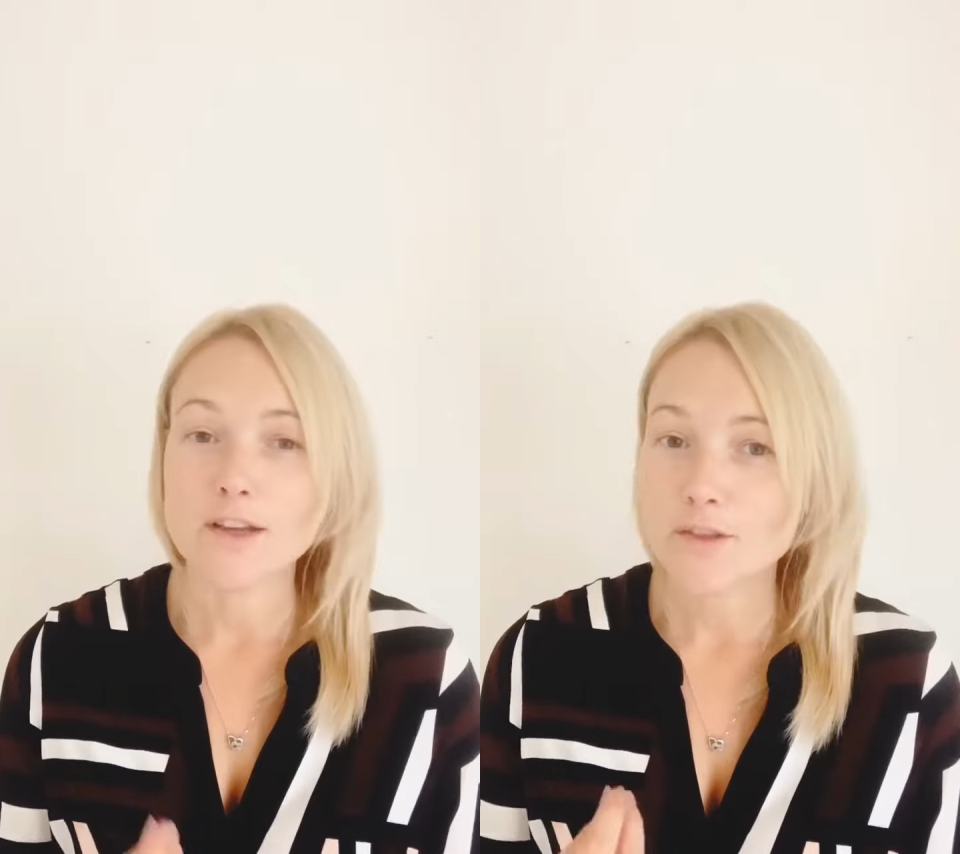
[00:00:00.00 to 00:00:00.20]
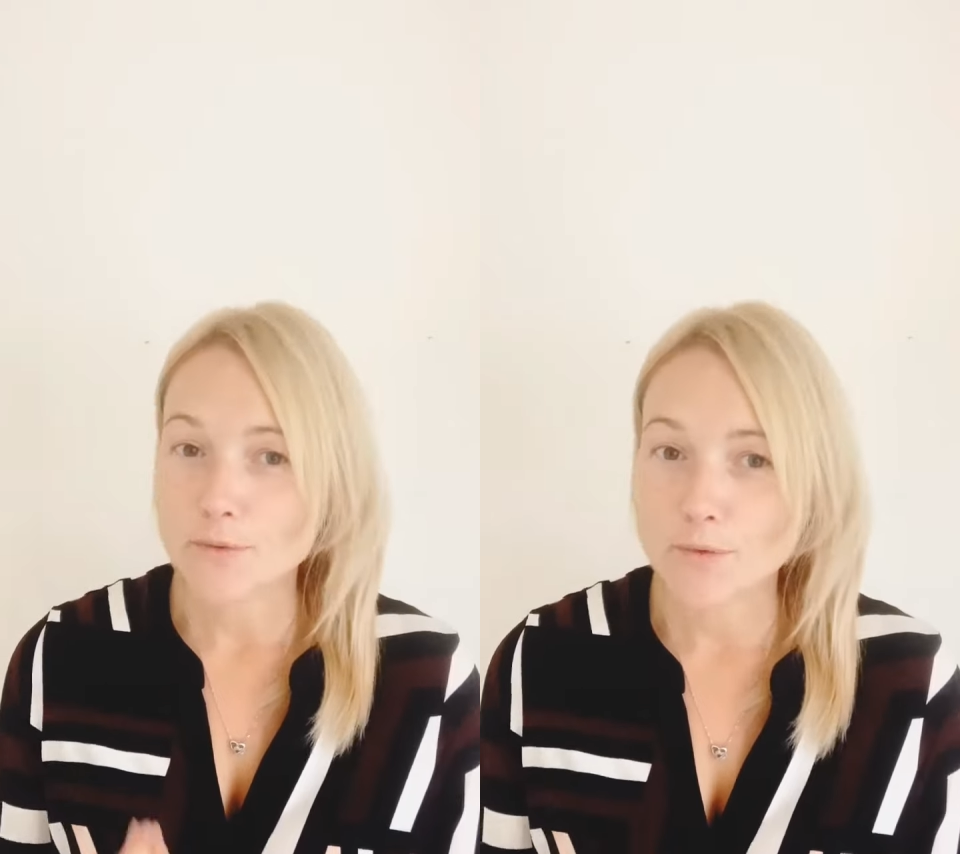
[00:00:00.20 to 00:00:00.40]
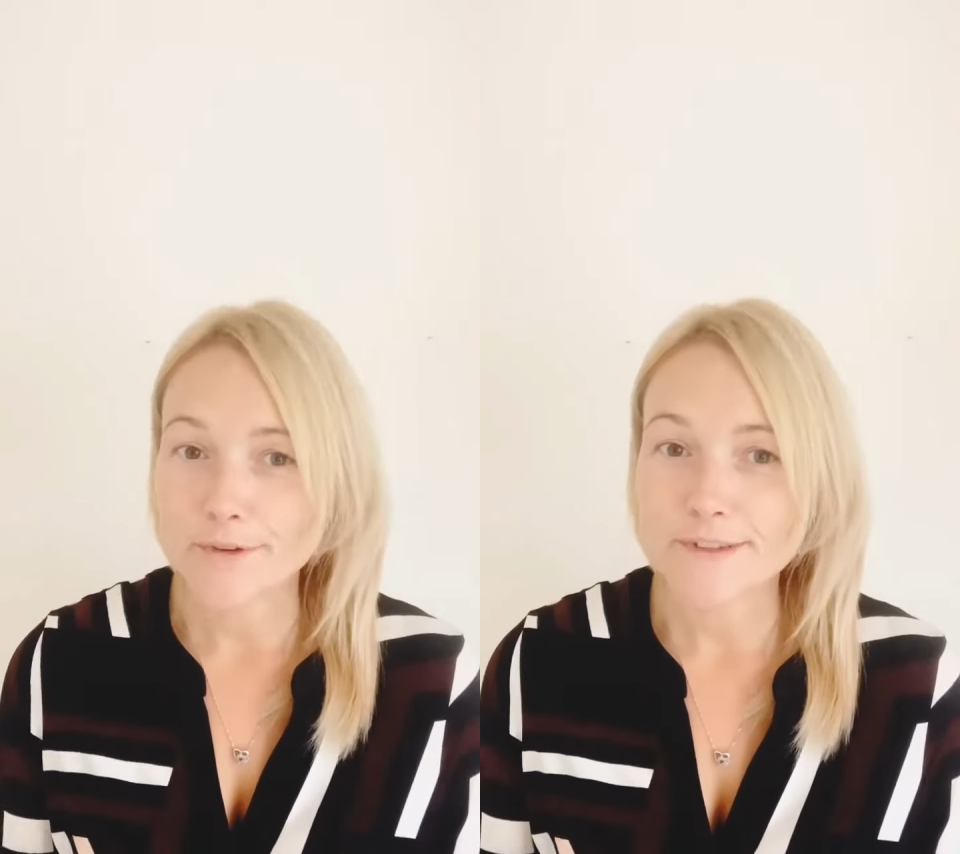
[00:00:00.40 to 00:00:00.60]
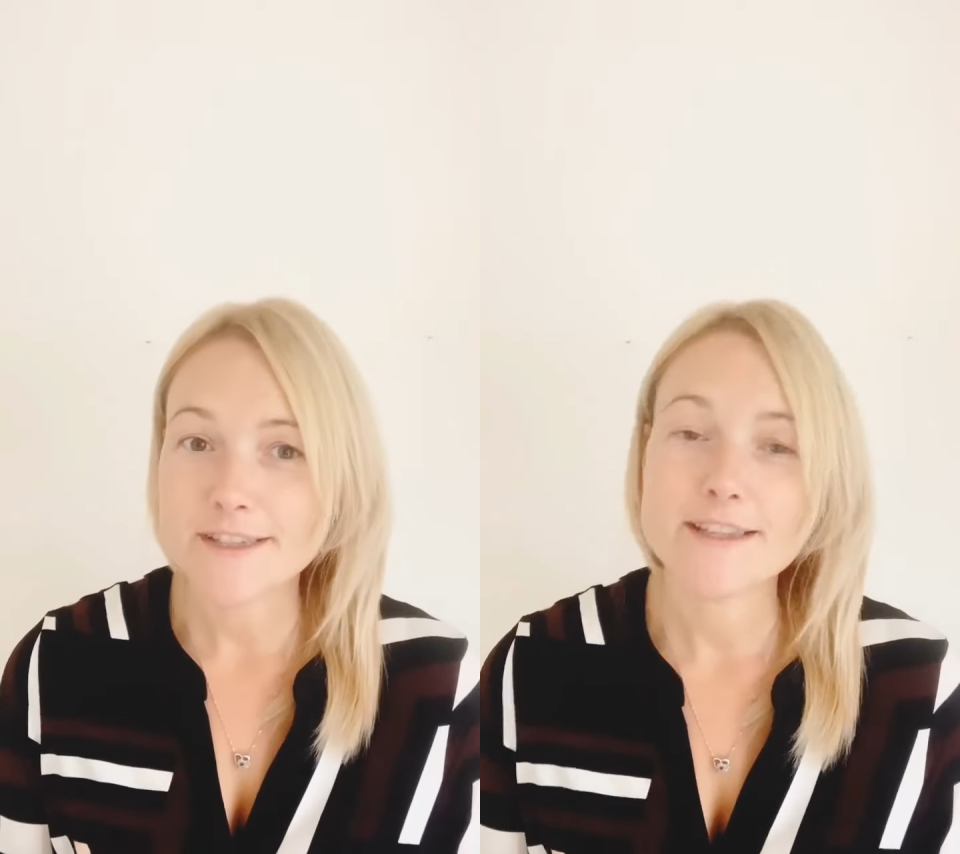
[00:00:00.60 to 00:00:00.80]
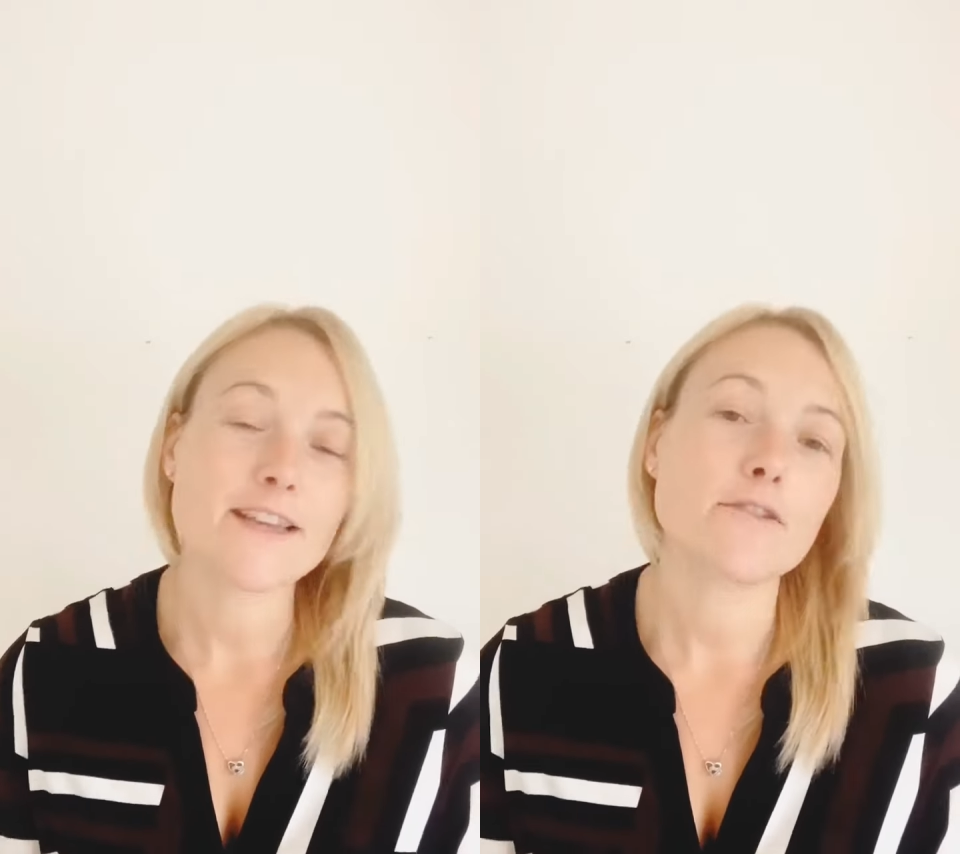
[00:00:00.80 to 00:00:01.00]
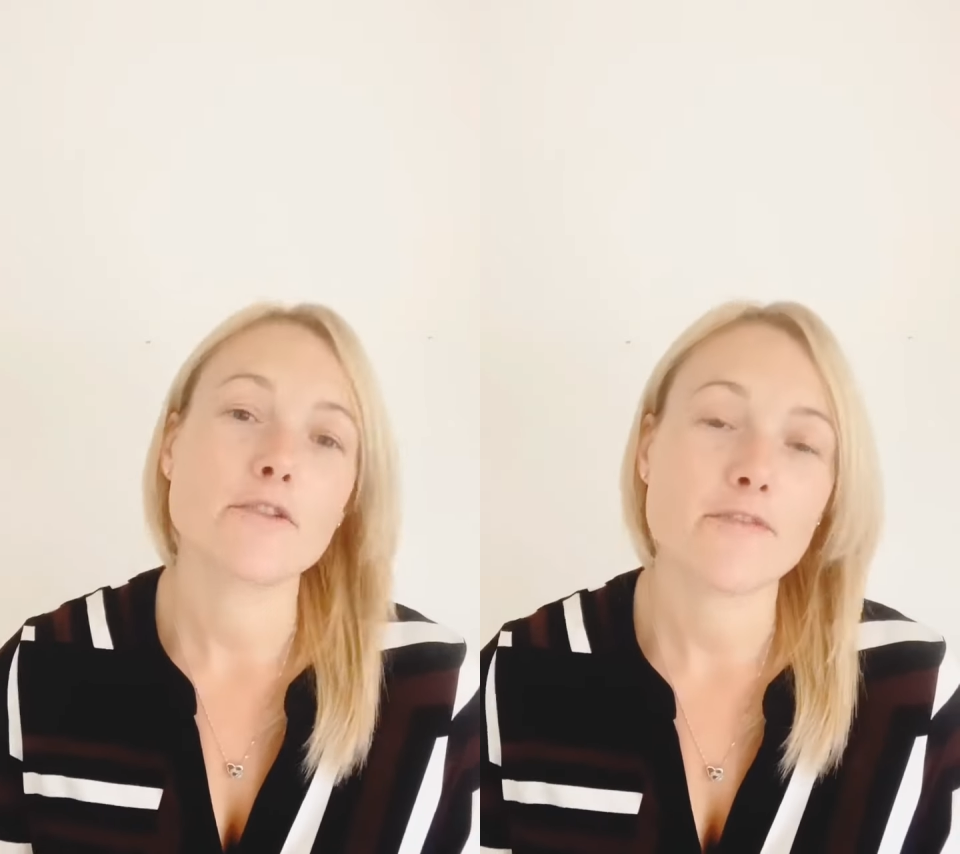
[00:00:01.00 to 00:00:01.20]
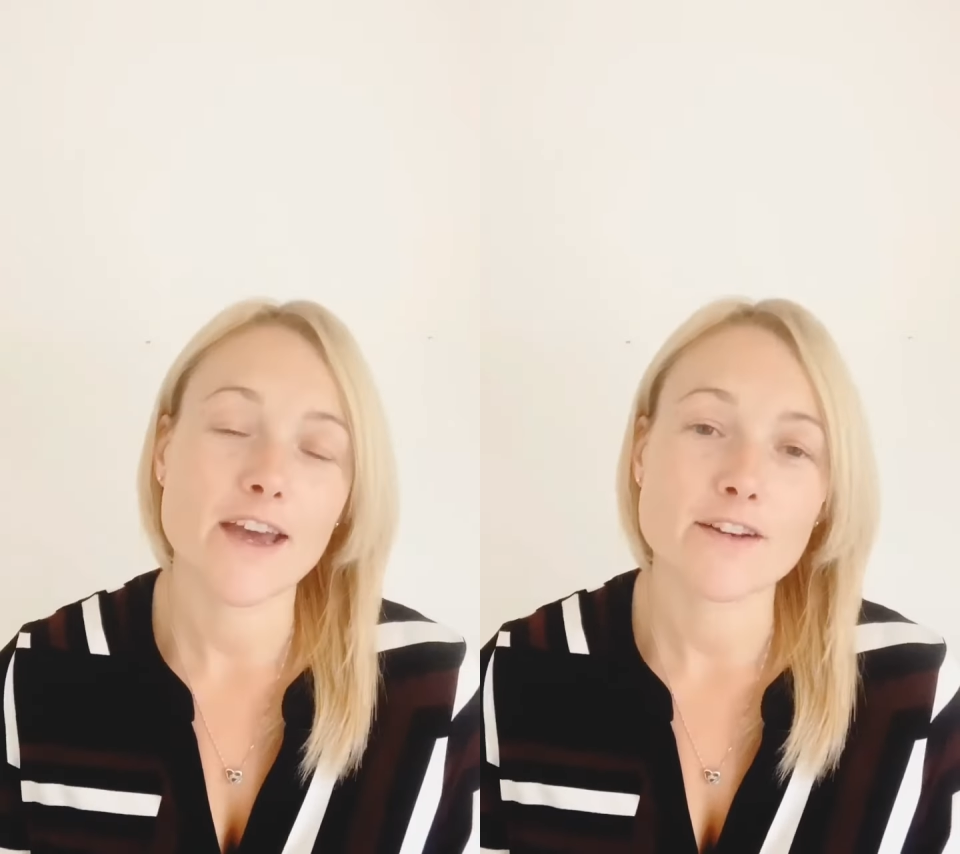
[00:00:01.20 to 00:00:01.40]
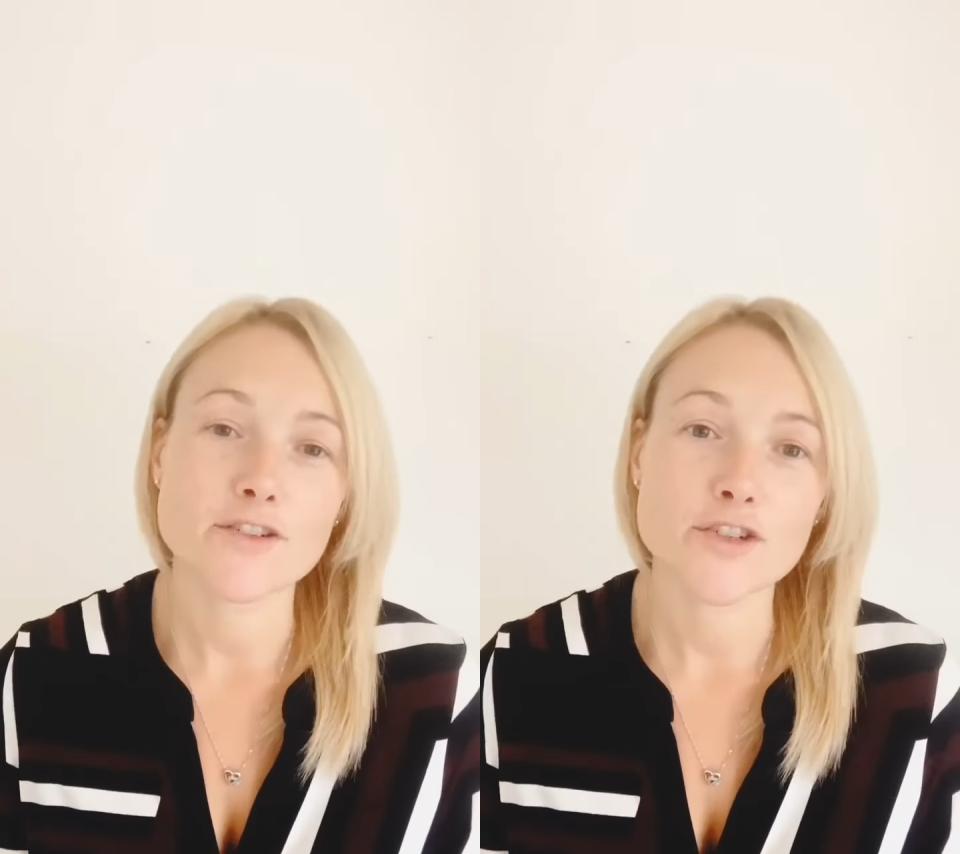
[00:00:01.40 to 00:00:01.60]
that want to seek
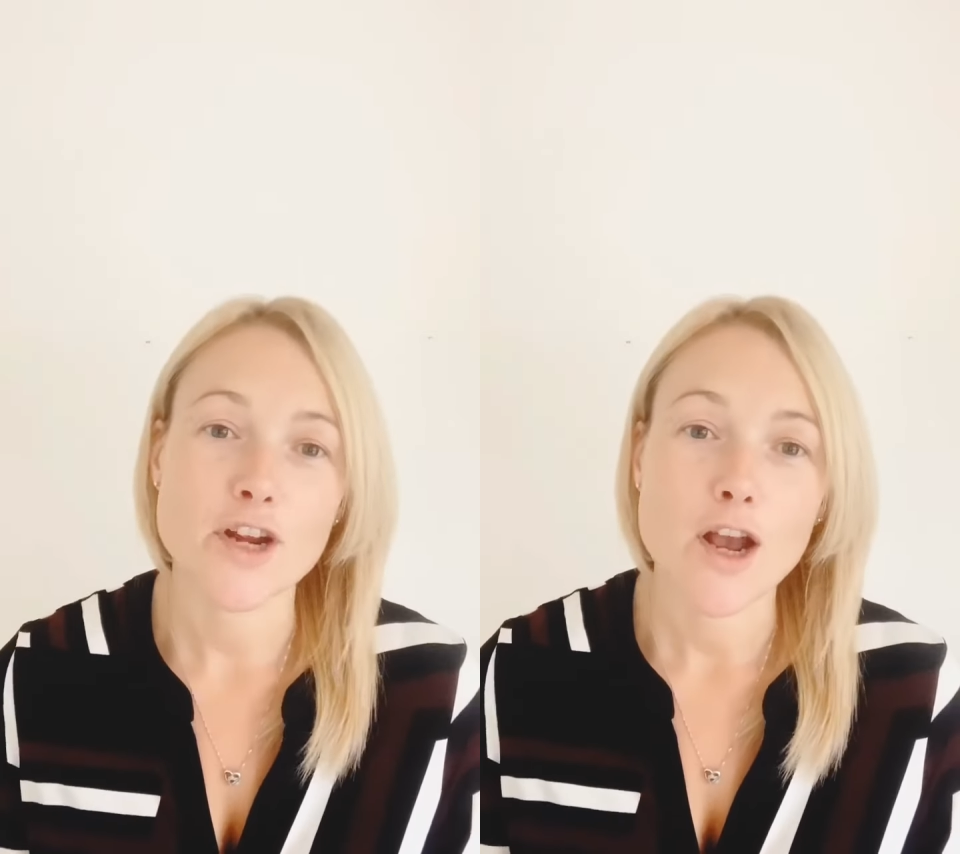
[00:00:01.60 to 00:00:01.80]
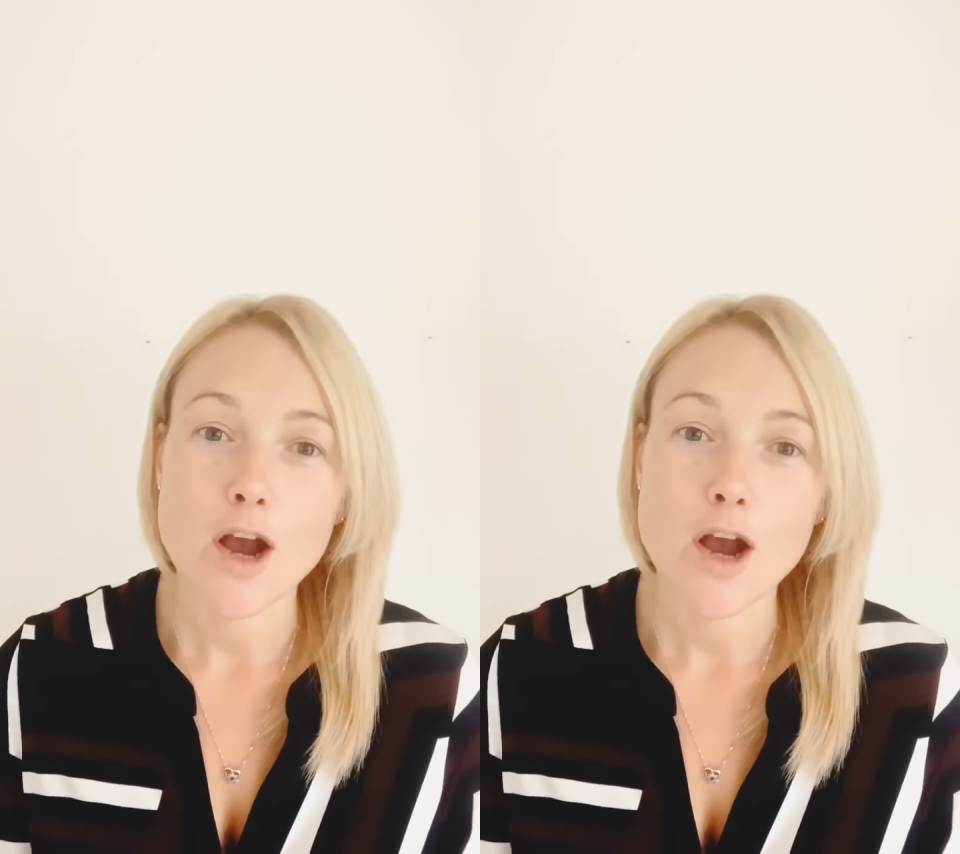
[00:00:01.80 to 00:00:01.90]
revenge